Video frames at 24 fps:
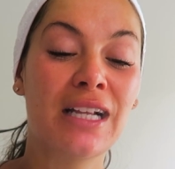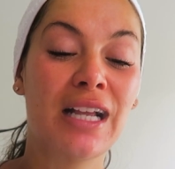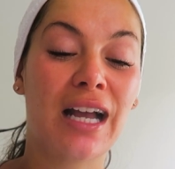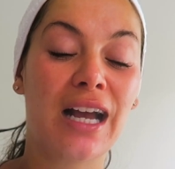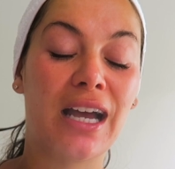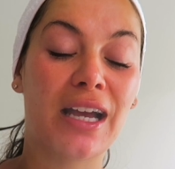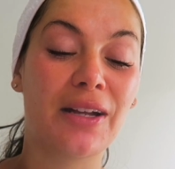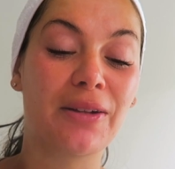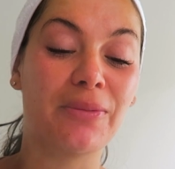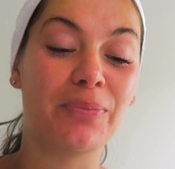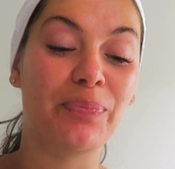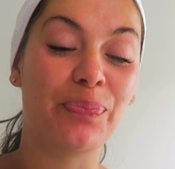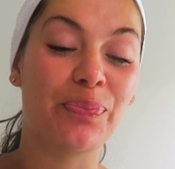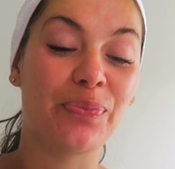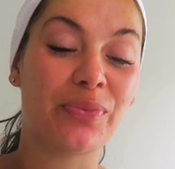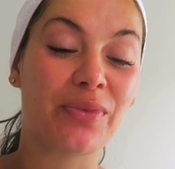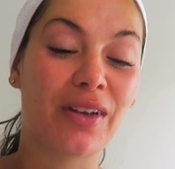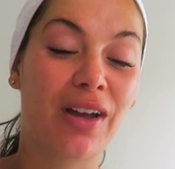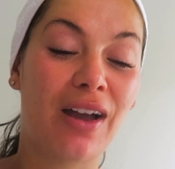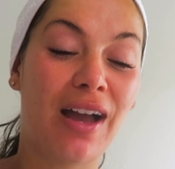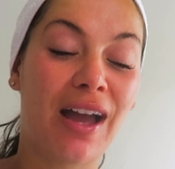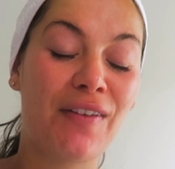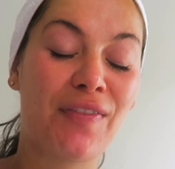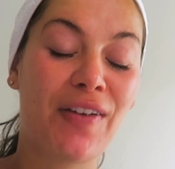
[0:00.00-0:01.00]
um,
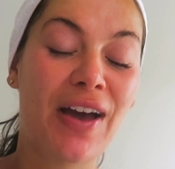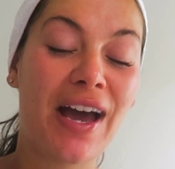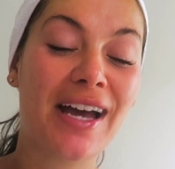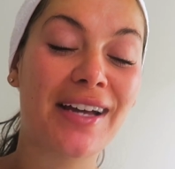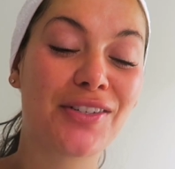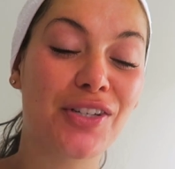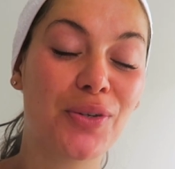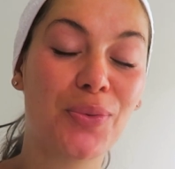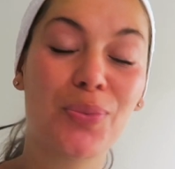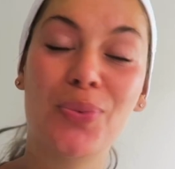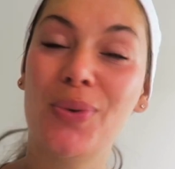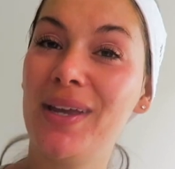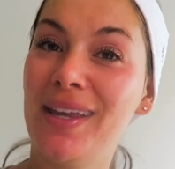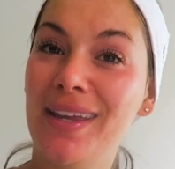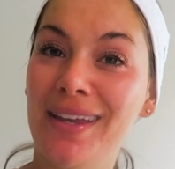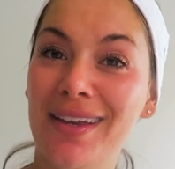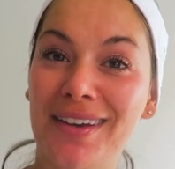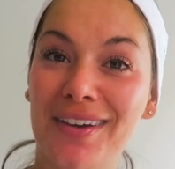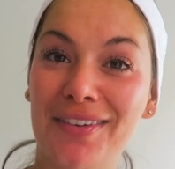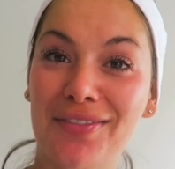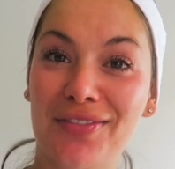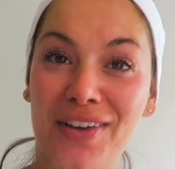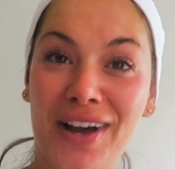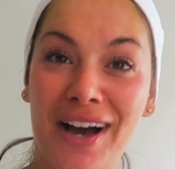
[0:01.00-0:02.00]
I've had a
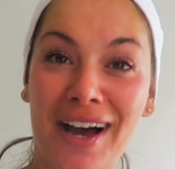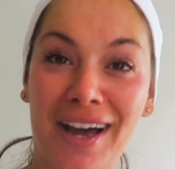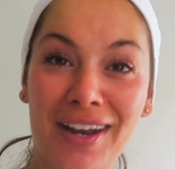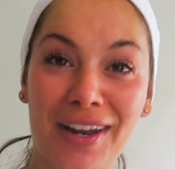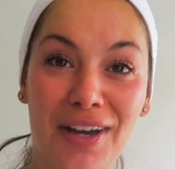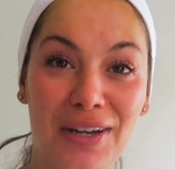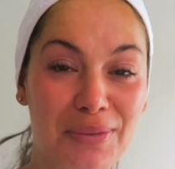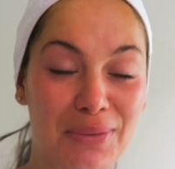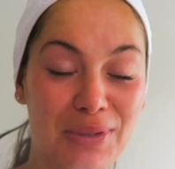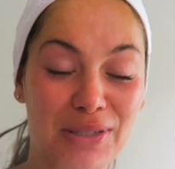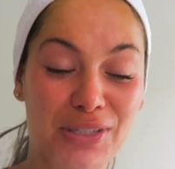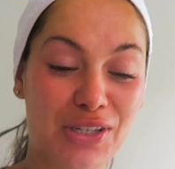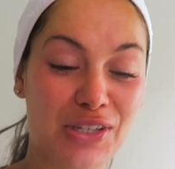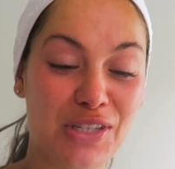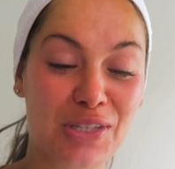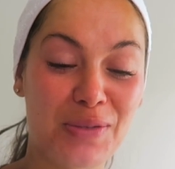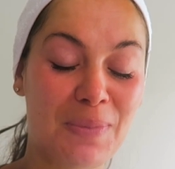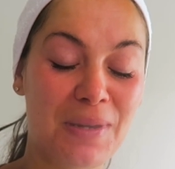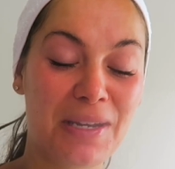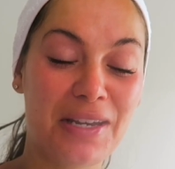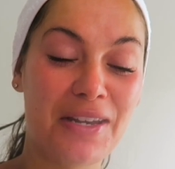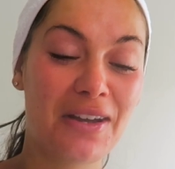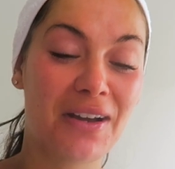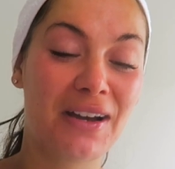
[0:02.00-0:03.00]
week of colour, which has
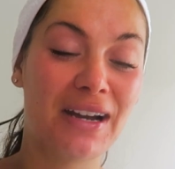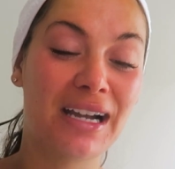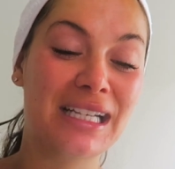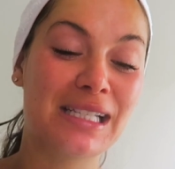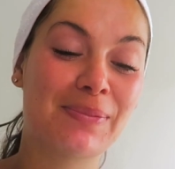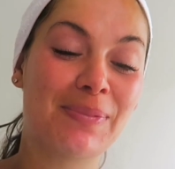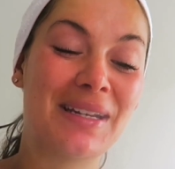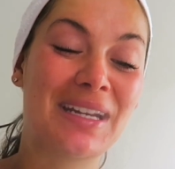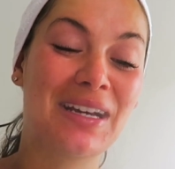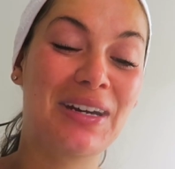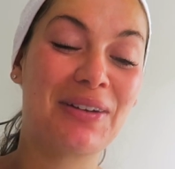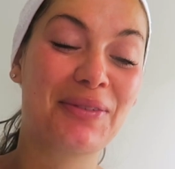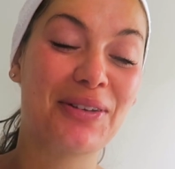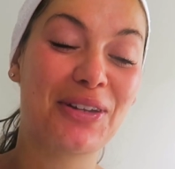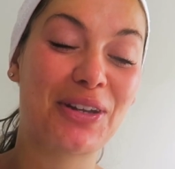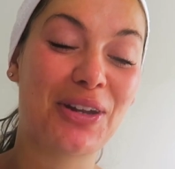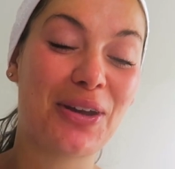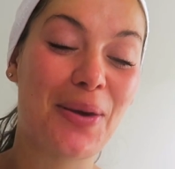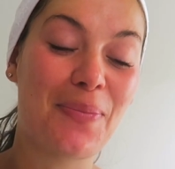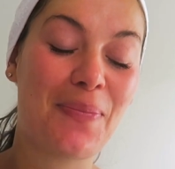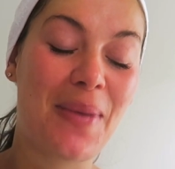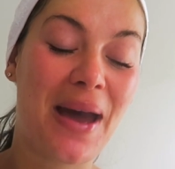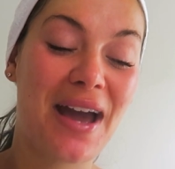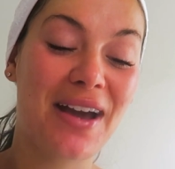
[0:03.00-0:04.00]
been nice, but now I'm going
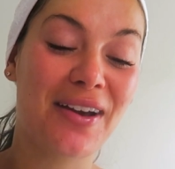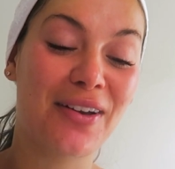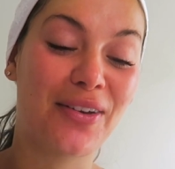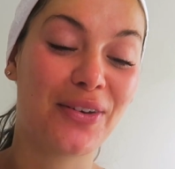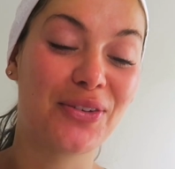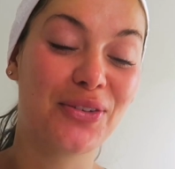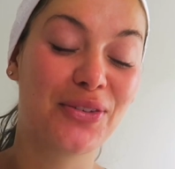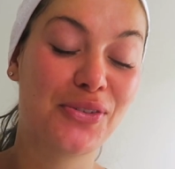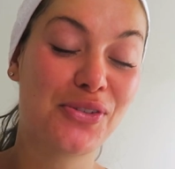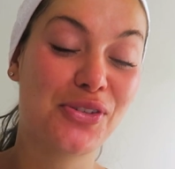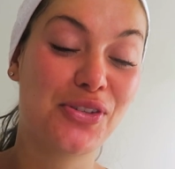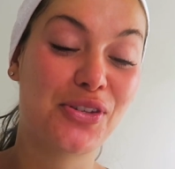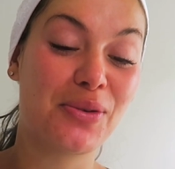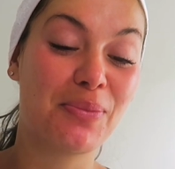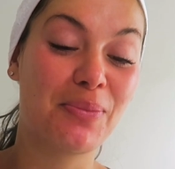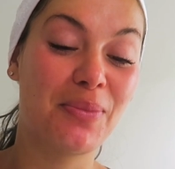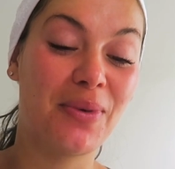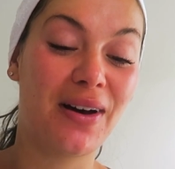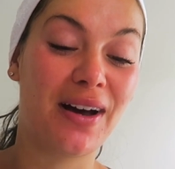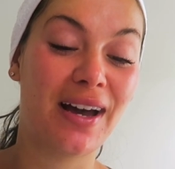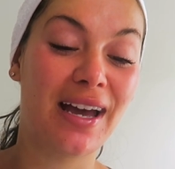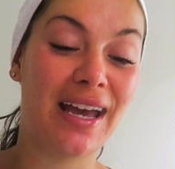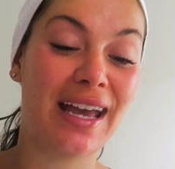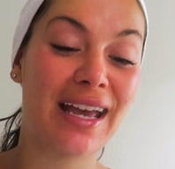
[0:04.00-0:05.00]
to go back onto
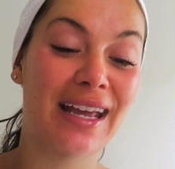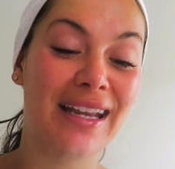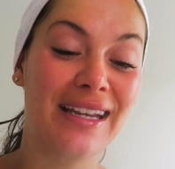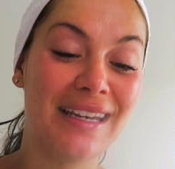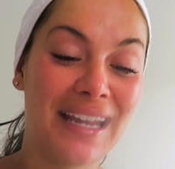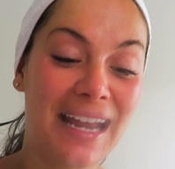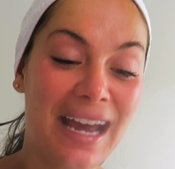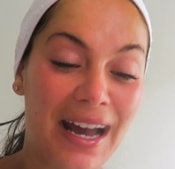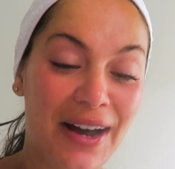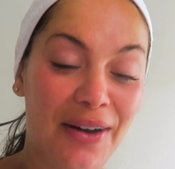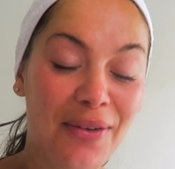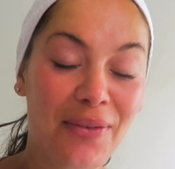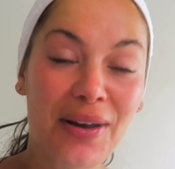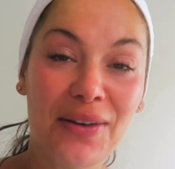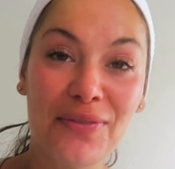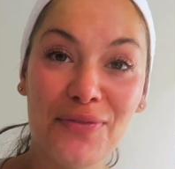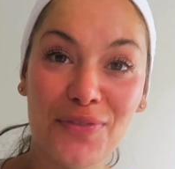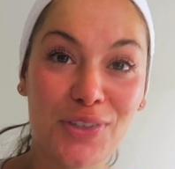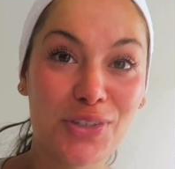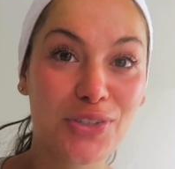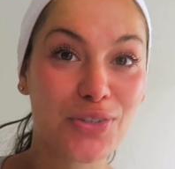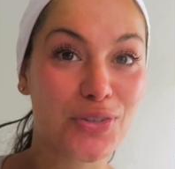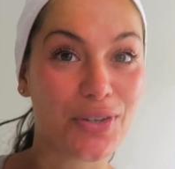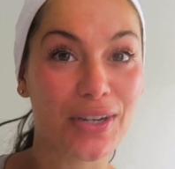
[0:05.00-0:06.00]
my Nail
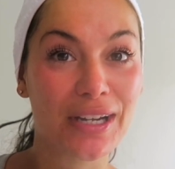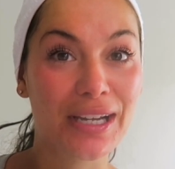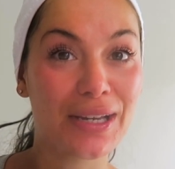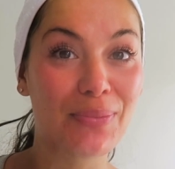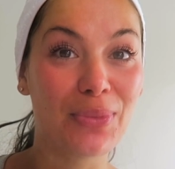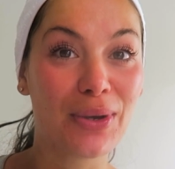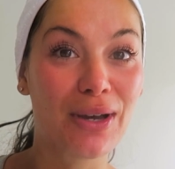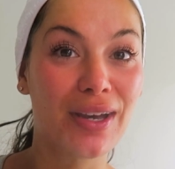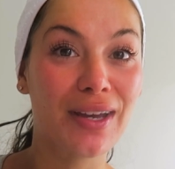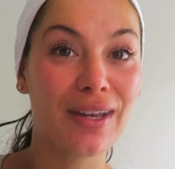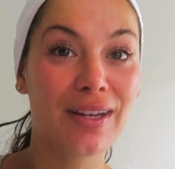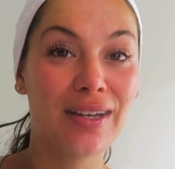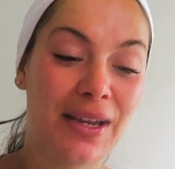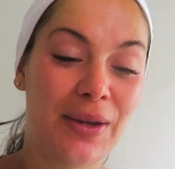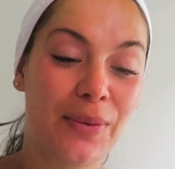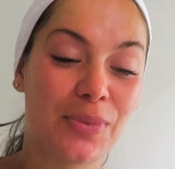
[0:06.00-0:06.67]
Envy treatment.